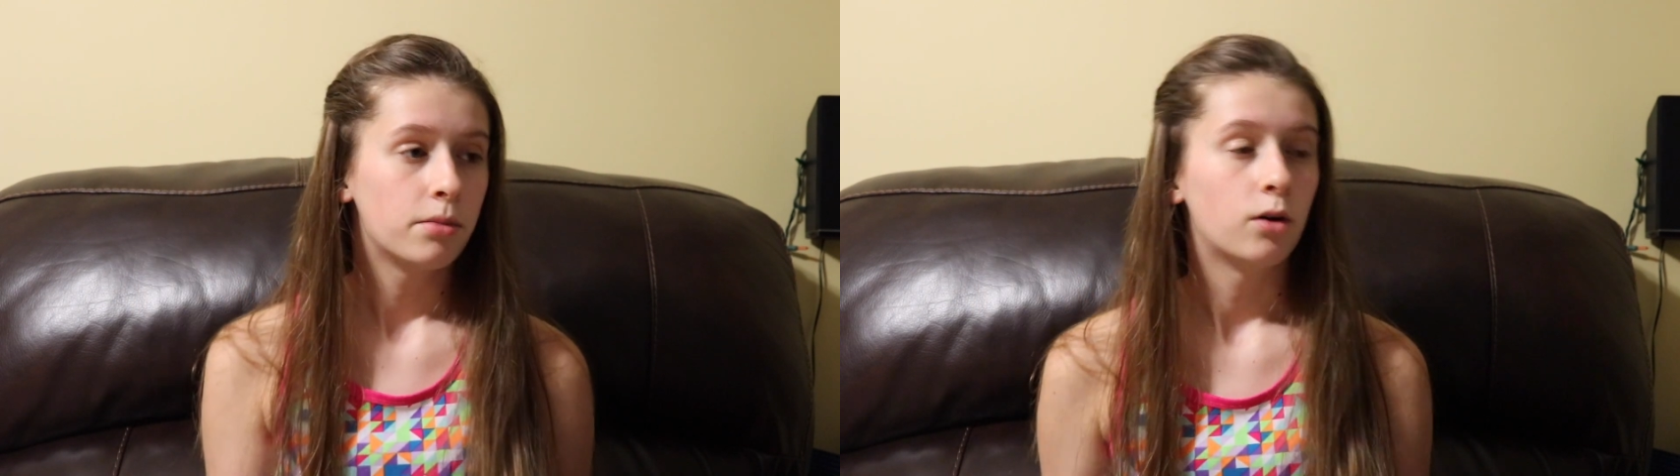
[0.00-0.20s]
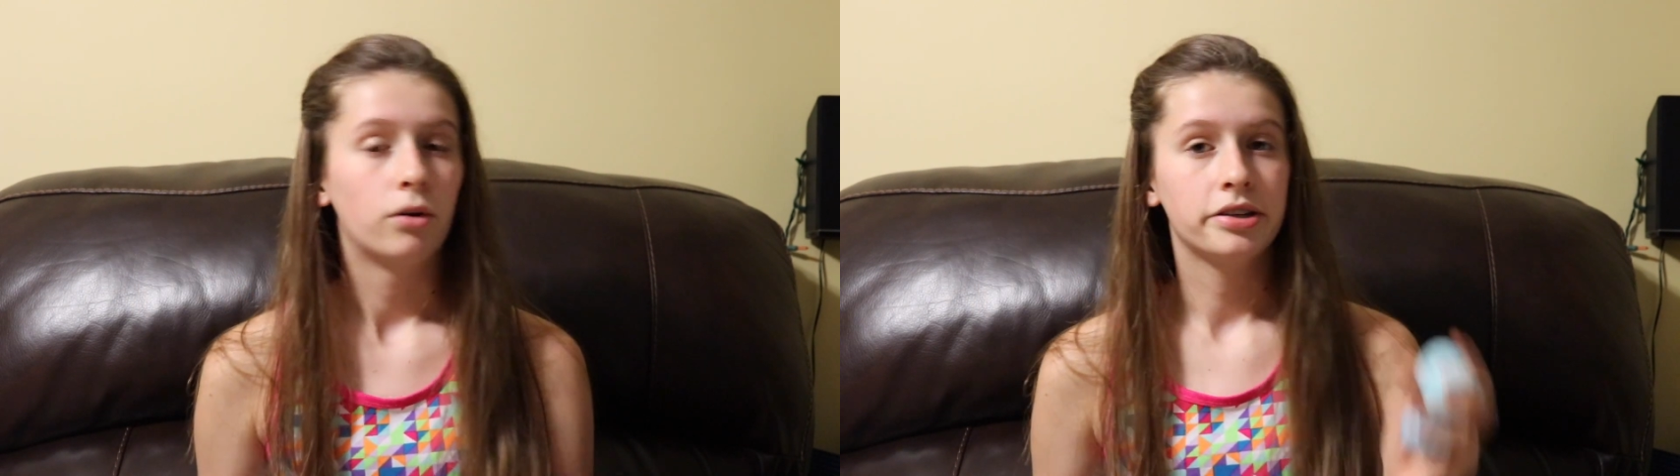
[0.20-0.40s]

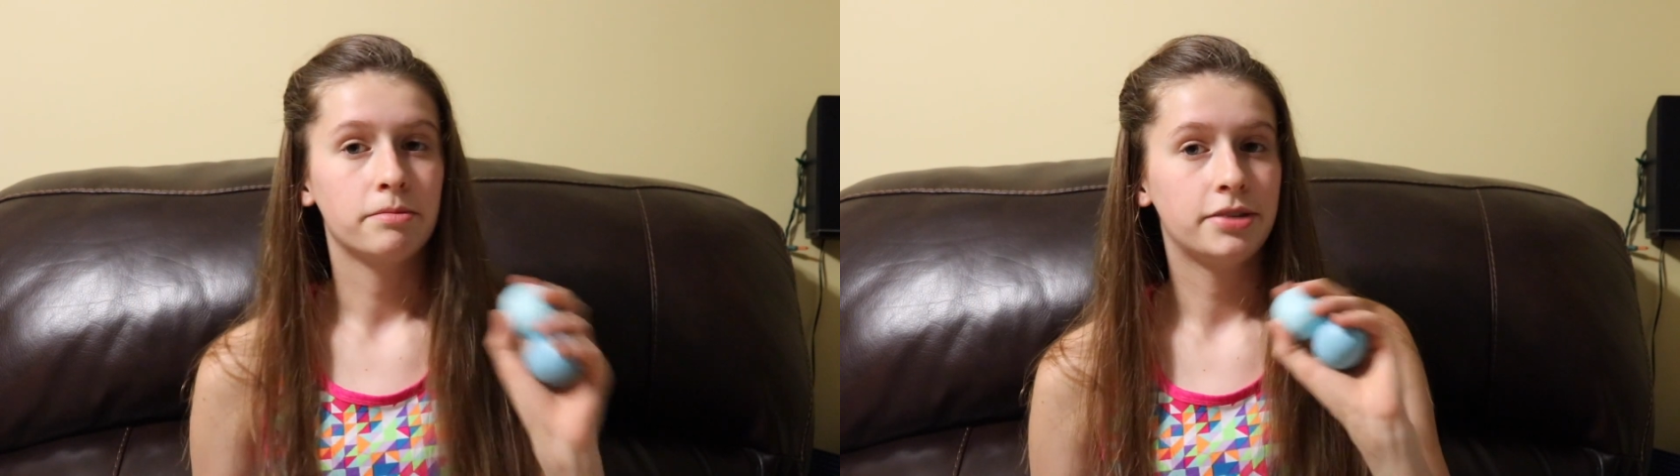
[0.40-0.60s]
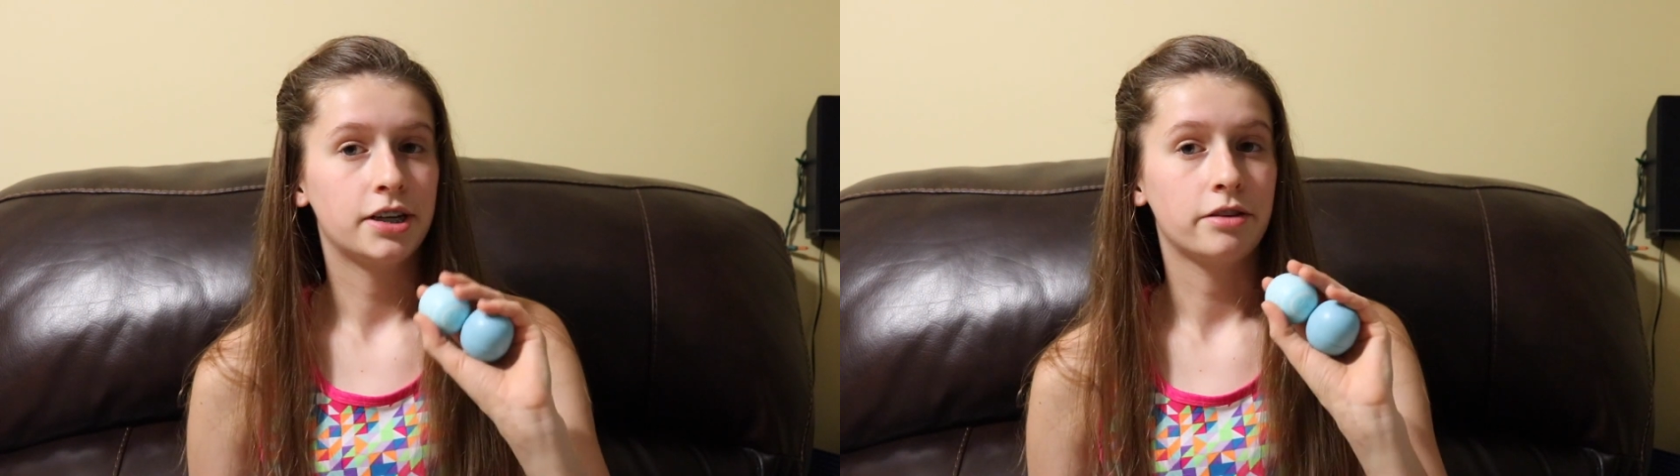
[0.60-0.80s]
but once
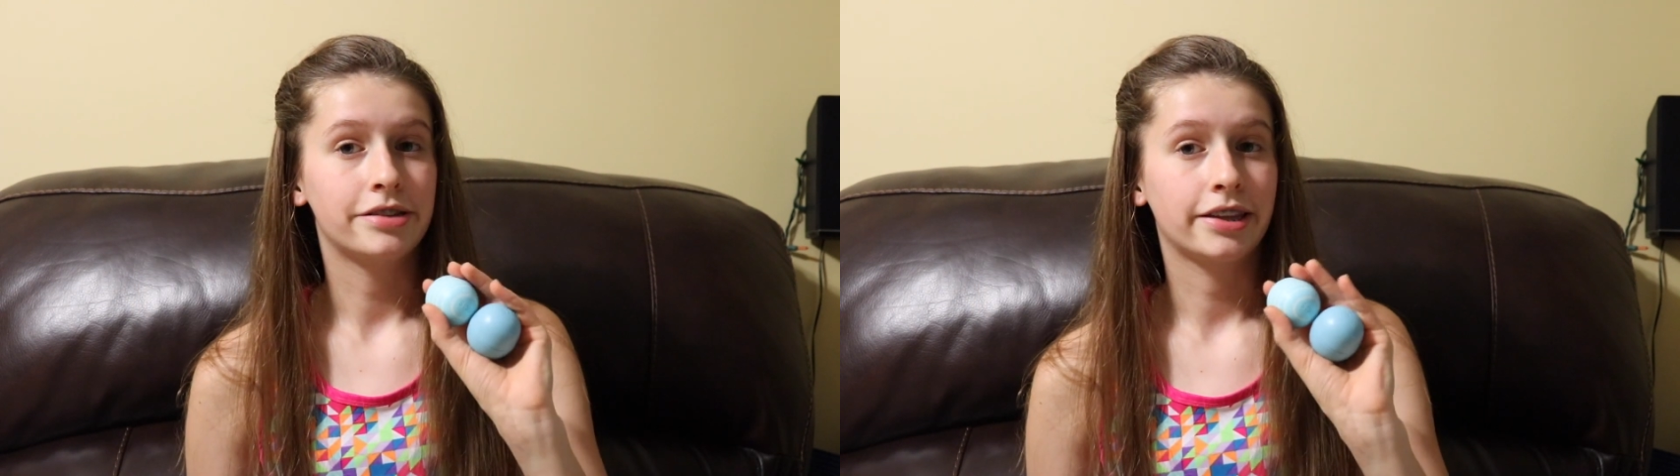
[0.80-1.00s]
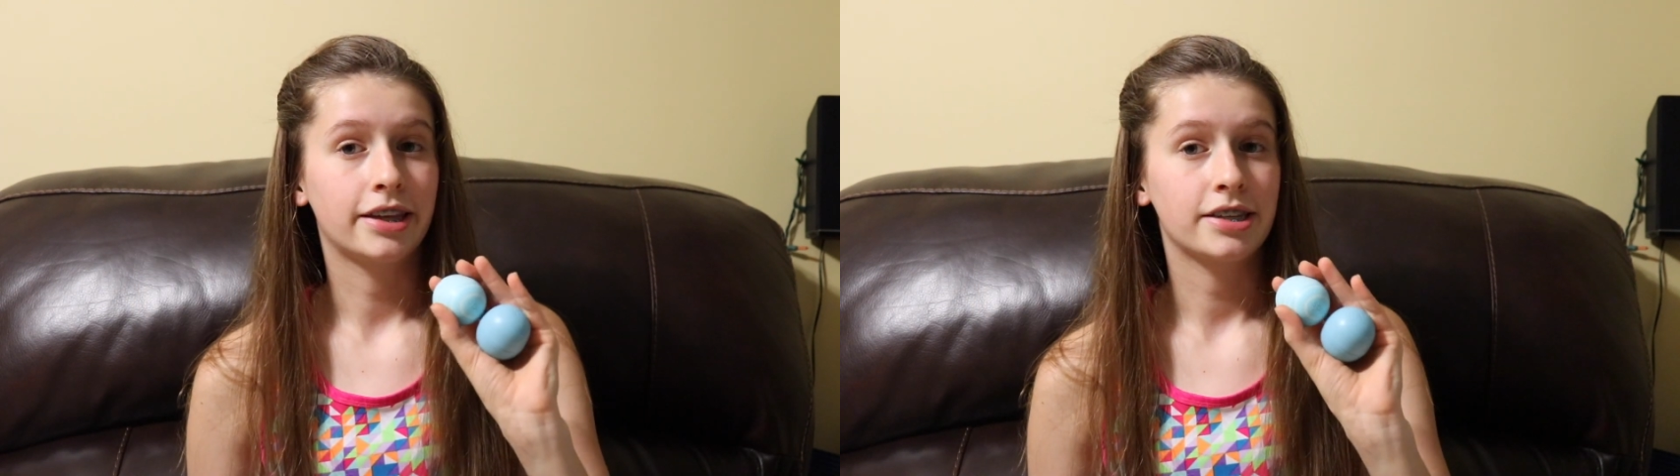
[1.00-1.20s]
I'm done
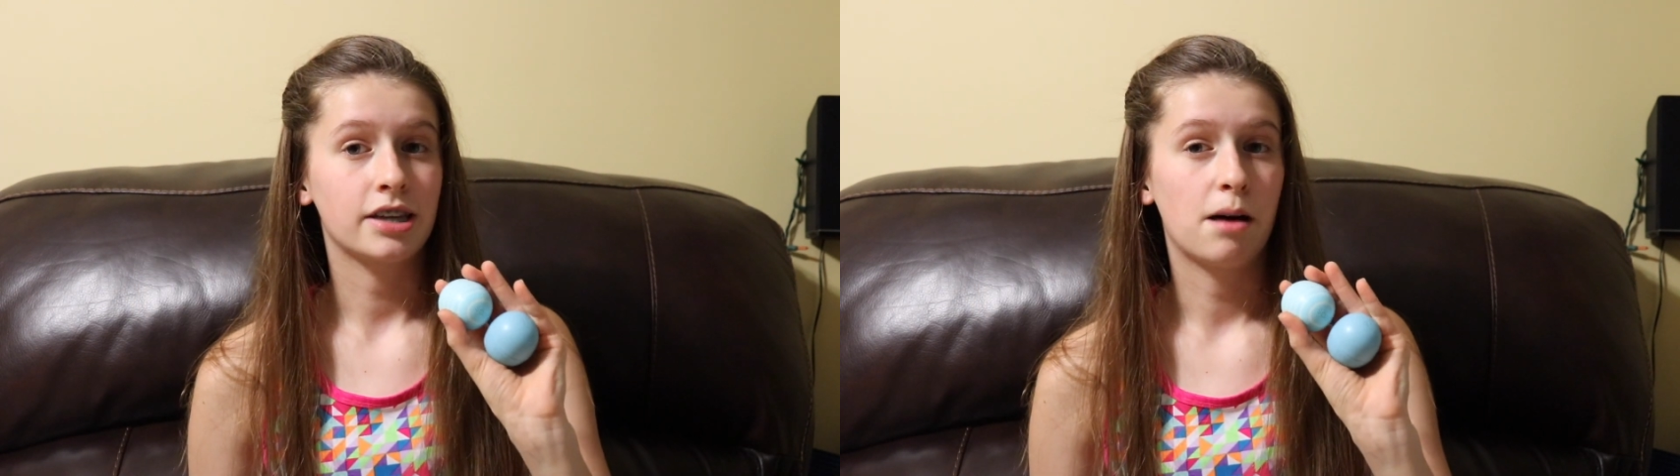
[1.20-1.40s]
using these,